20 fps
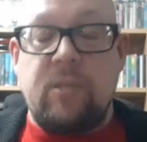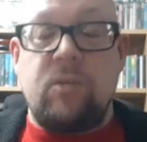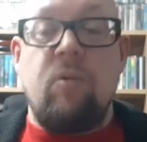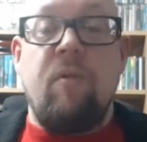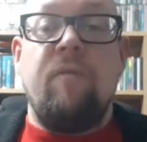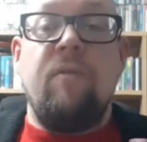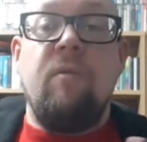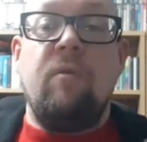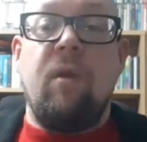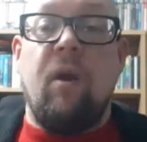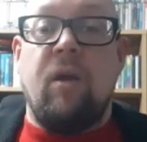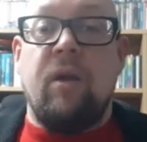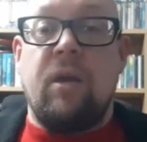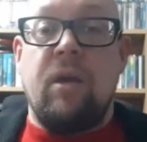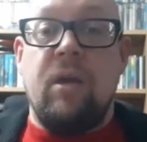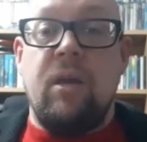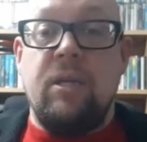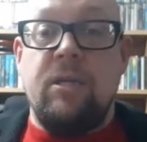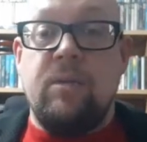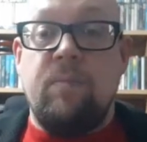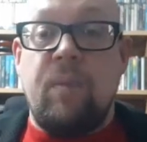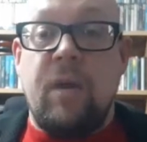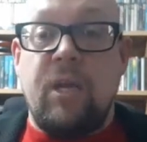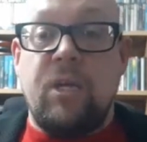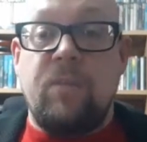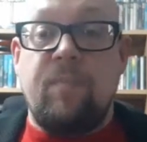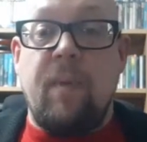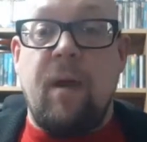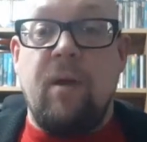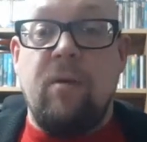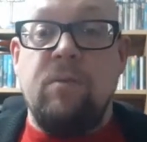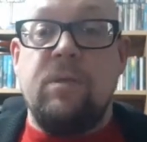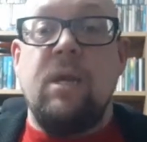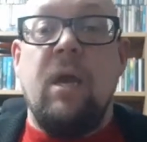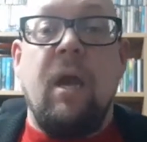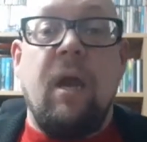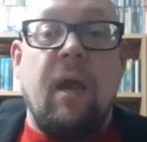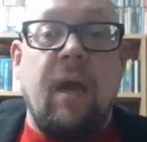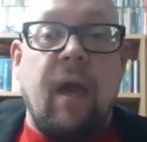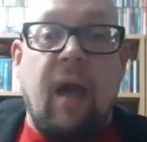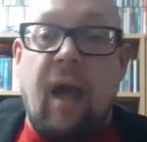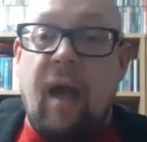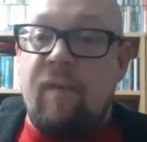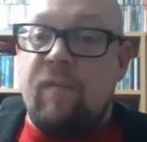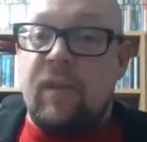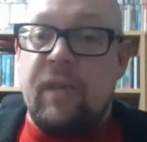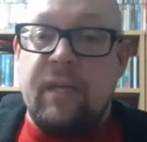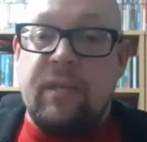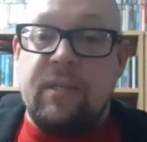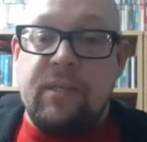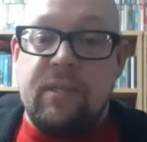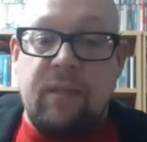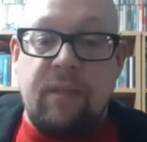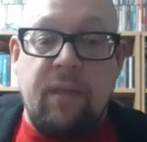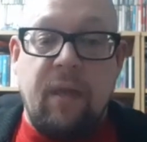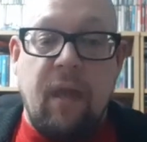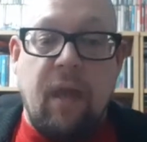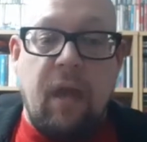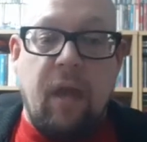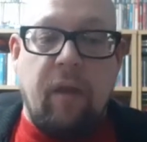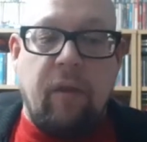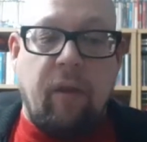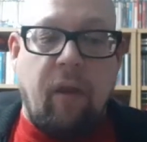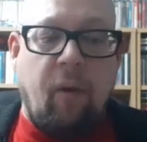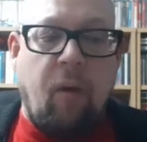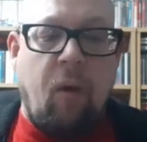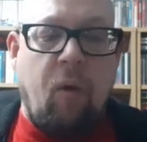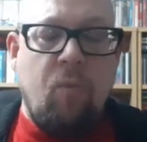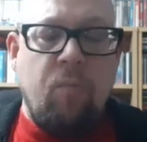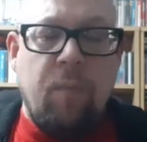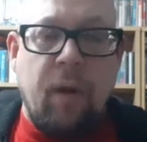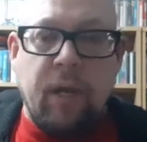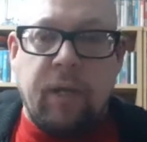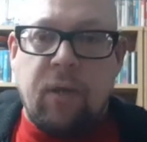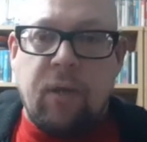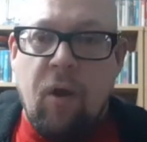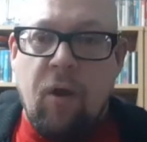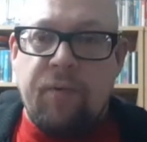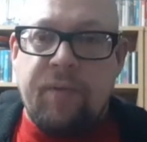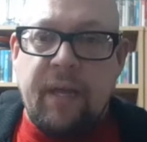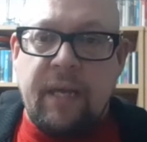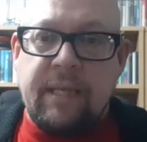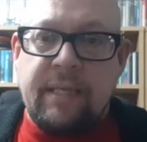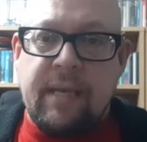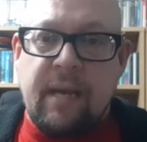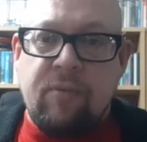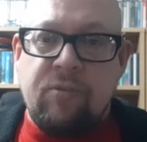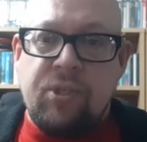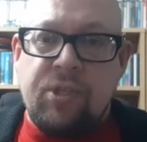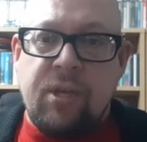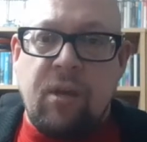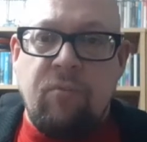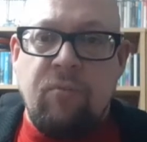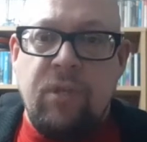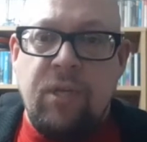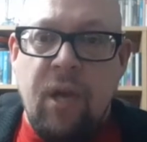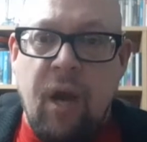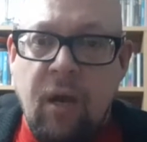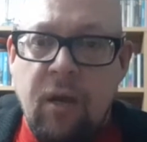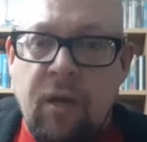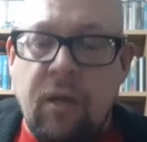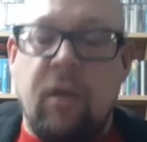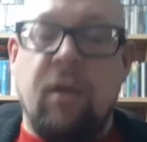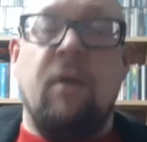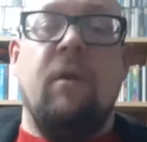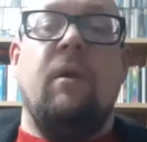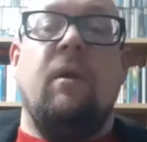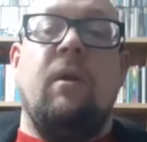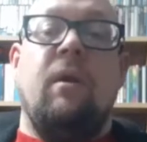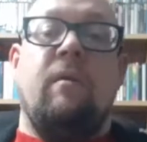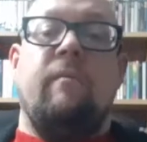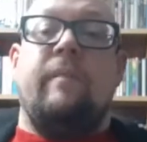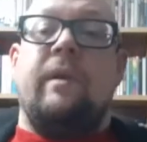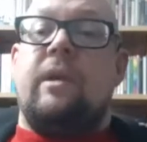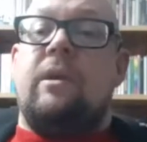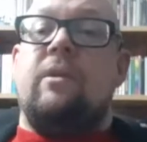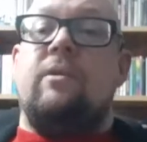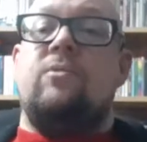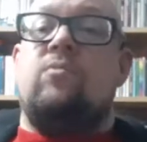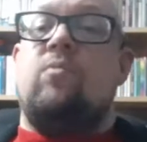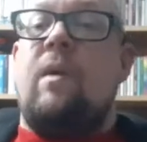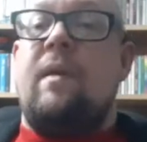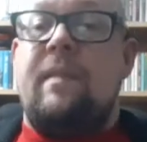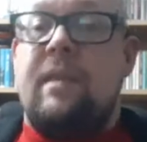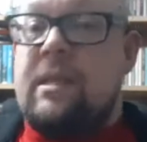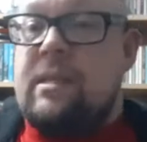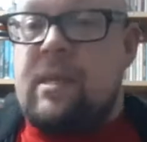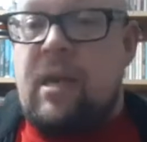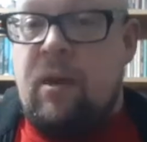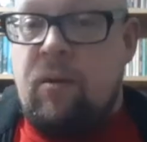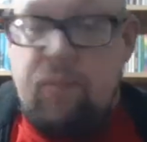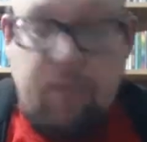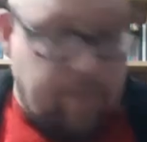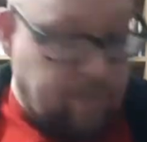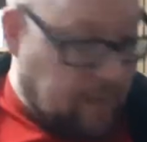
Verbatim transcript: So if you like early Depeche Mode, have a listen, and you go, oh my god, they sound so young, because when this album